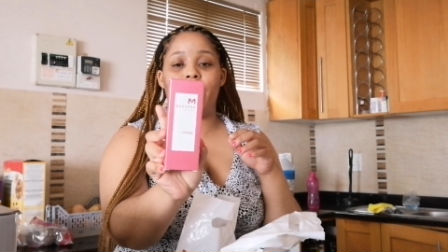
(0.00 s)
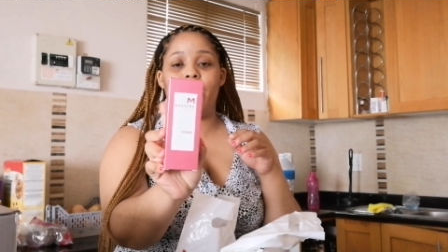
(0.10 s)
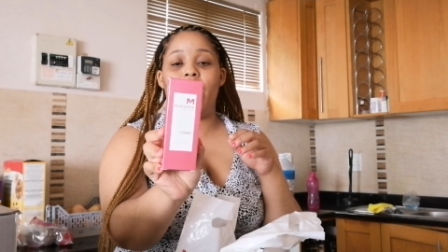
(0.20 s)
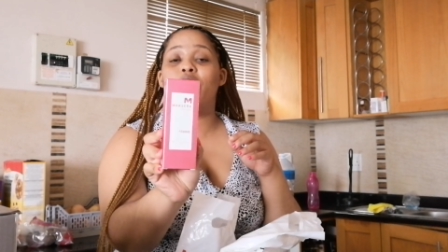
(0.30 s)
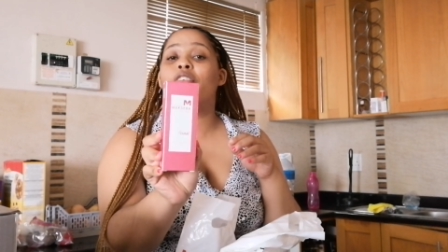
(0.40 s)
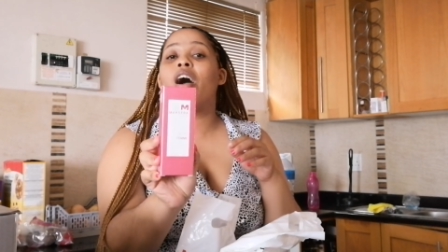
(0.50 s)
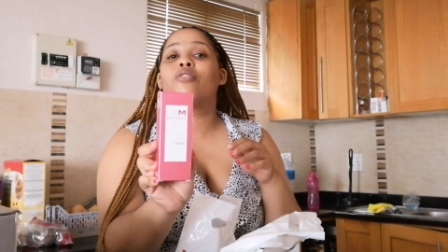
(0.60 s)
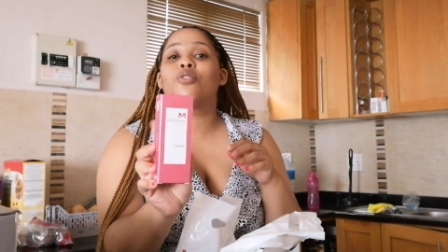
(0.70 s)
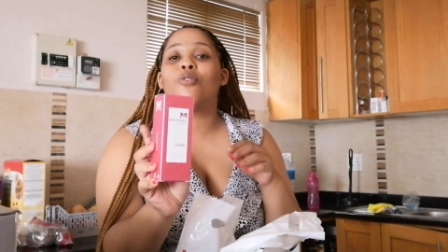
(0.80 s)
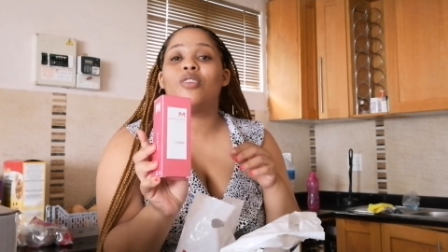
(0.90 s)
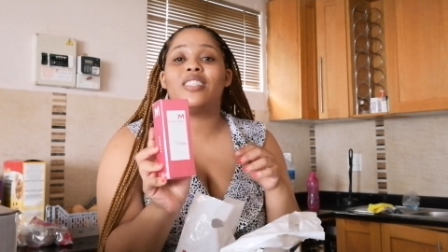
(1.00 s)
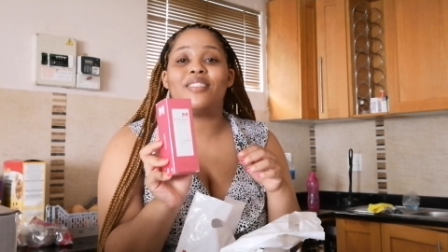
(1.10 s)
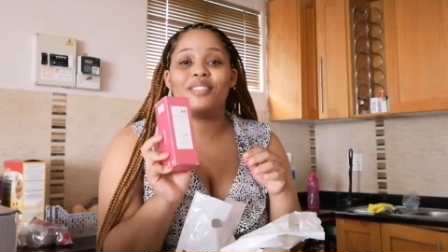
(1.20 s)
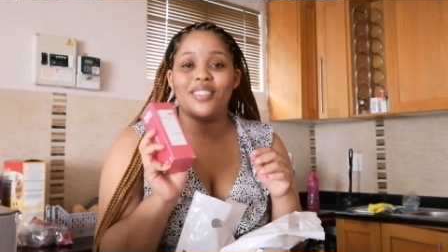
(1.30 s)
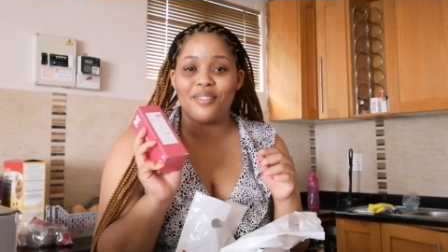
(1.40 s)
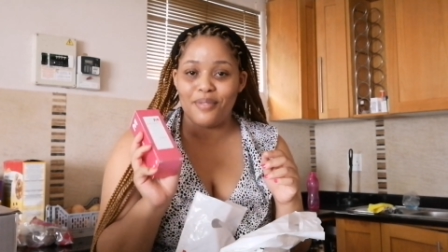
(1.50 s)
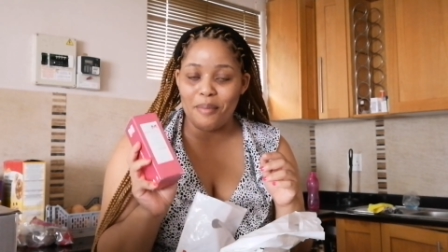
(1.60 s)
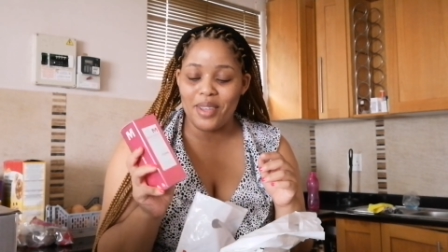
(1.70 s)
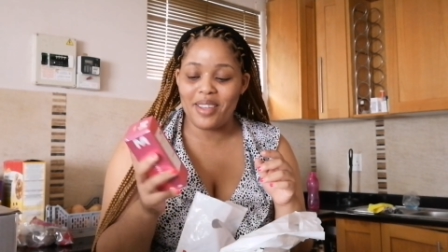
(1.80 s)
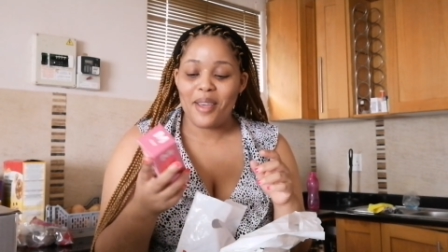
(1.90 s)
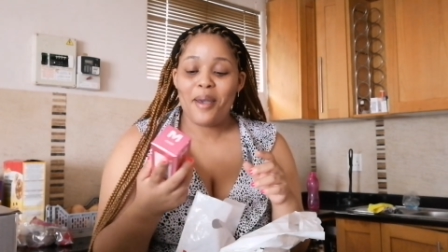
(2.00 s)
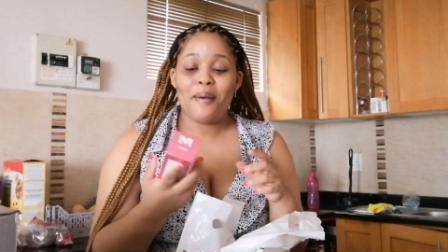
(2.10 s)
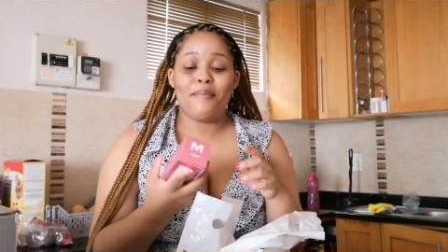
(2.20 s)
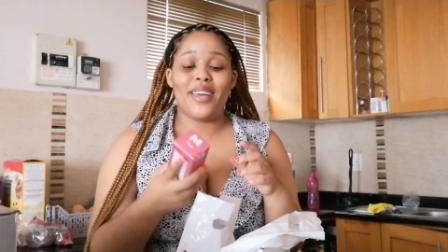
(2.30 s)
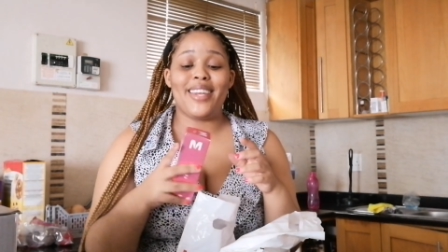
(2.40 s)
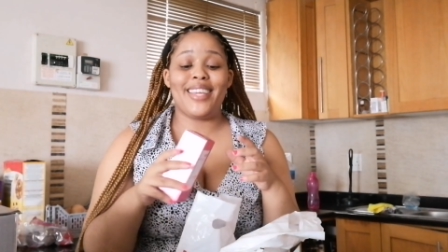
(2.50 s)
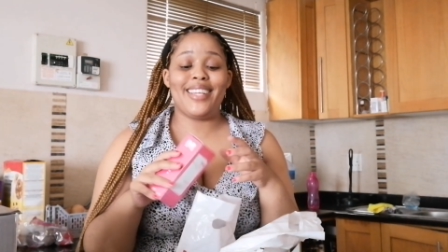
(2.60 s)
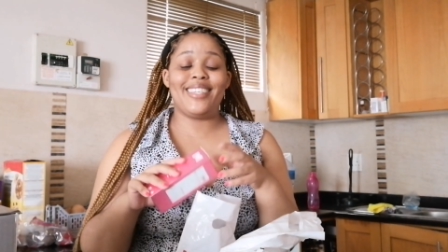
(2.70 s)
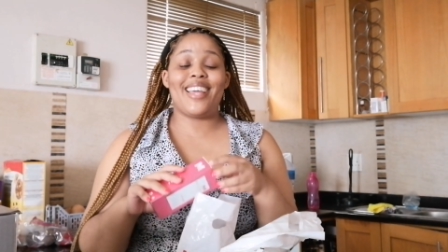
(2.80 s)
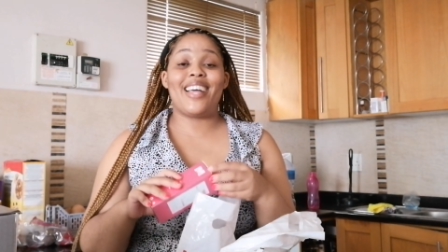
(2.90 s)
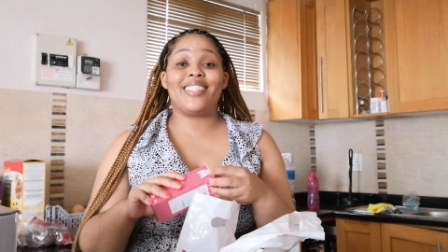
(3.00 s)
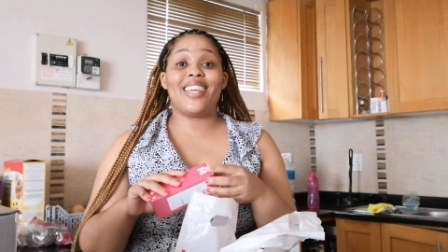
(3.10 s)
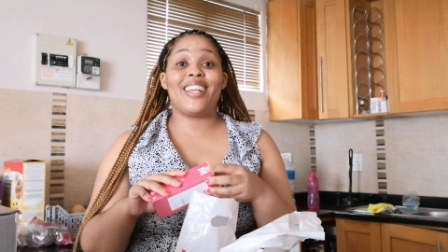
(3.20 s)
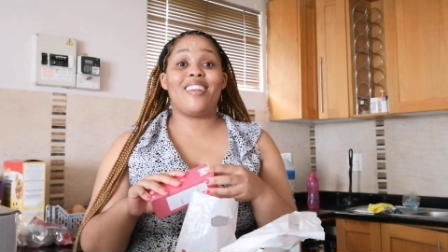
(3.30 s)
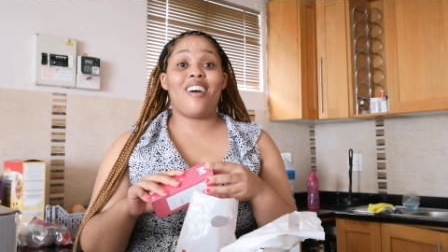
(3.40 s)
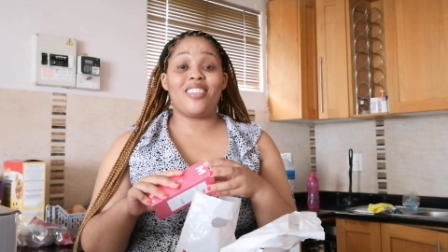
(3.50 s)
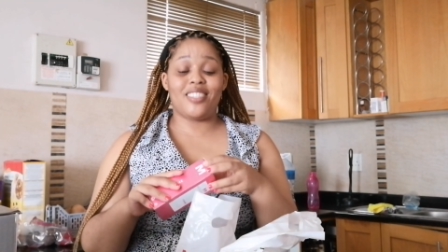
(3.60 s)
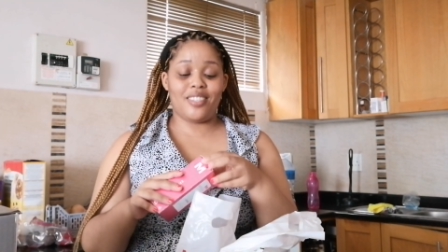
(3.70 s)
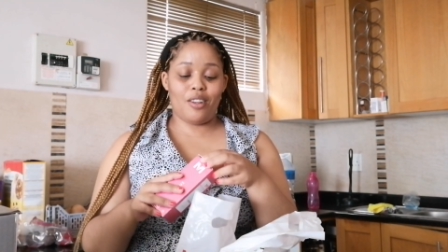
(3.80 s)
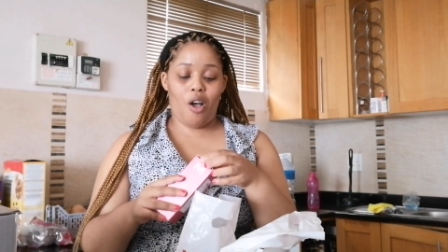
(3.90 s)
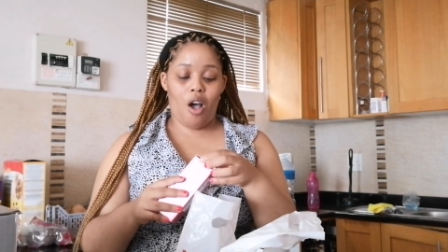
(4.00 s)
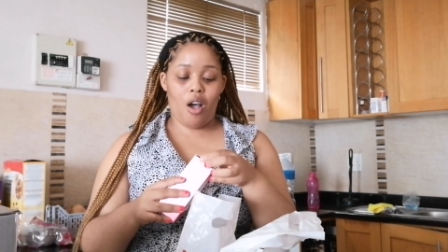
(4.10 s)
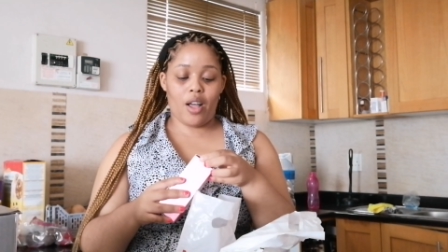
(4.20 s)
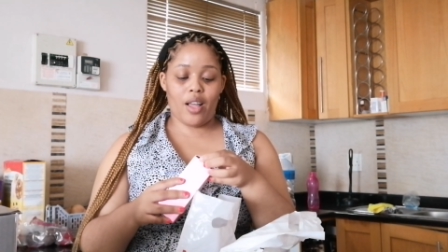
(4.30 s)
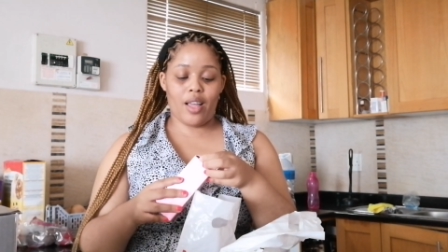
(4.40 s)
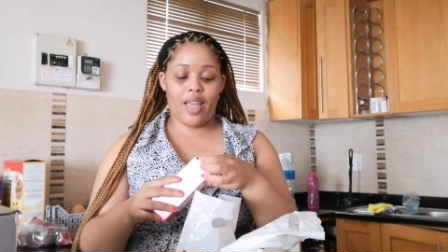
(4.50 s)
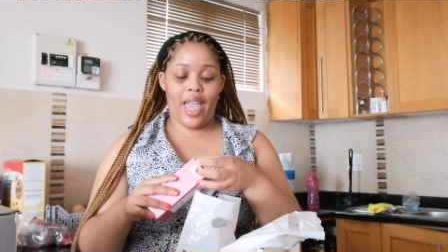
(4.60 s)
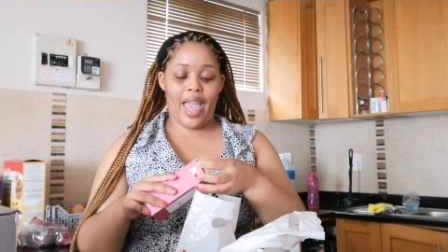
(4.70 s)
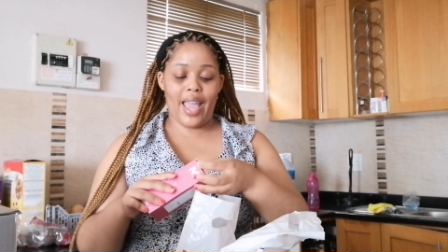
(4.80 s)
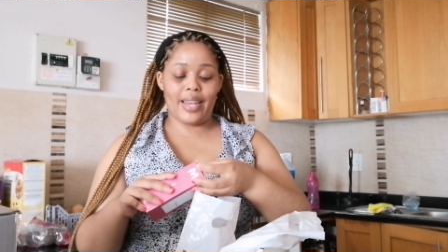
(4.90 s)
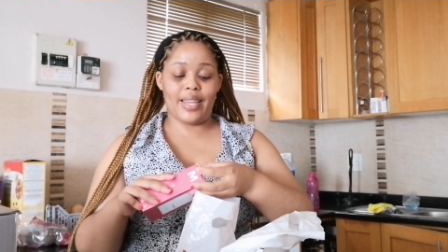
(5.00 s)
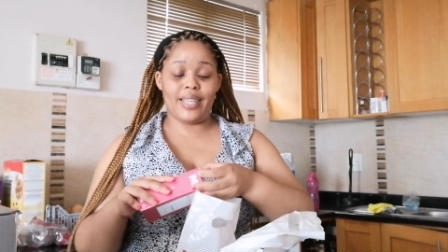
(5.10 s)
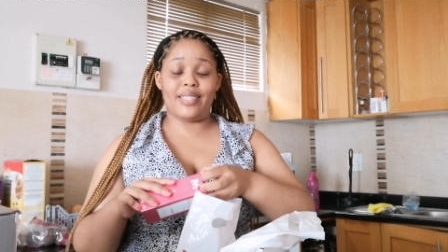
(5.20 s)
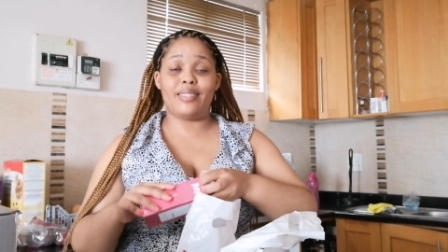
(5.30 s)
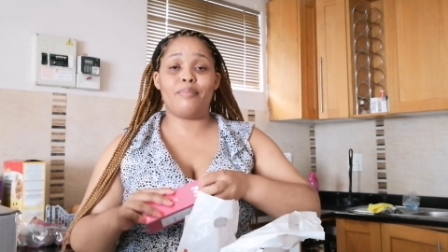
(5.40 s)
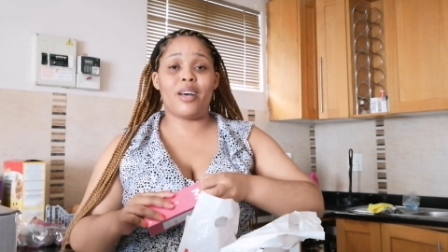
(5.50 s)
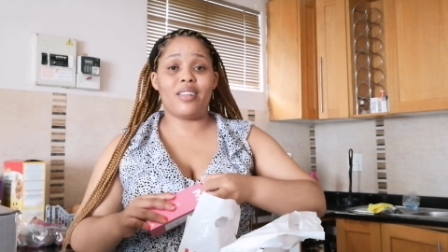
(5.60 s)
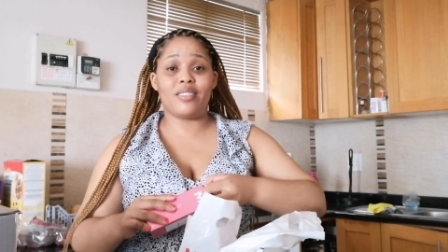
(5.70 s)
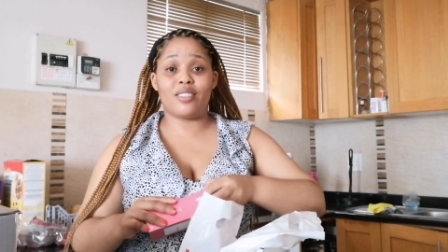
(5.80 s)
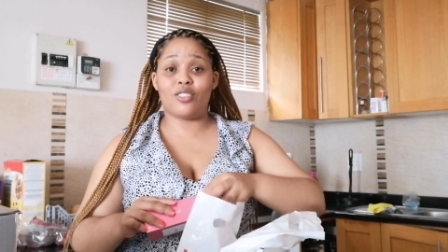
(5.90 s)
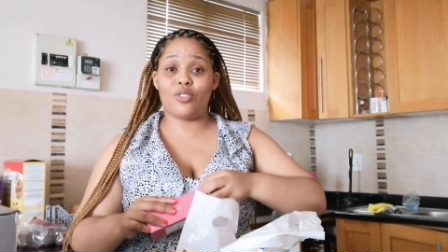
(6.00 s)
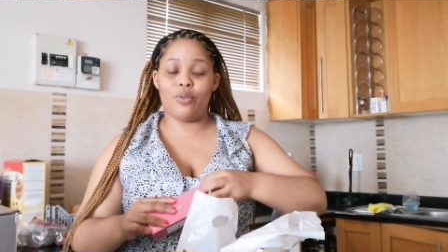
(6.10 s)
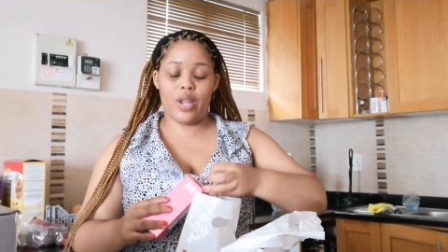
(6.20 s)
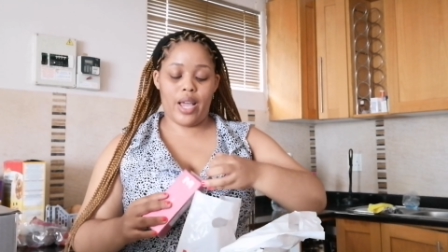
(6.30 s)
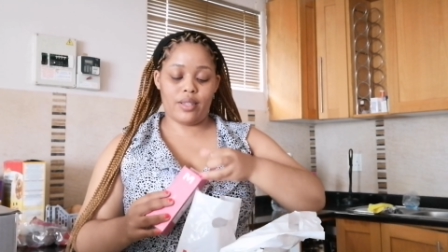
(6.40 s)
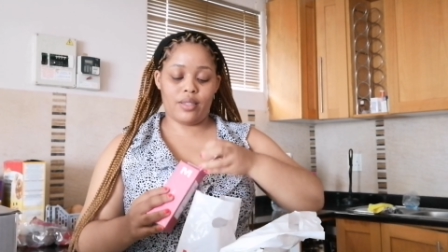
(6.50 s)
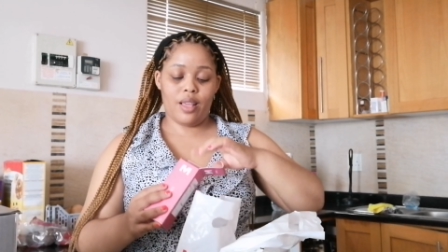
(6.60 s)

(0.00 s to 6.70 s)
I don't know how to call it, Femme, but it lasts long and it smells so nice.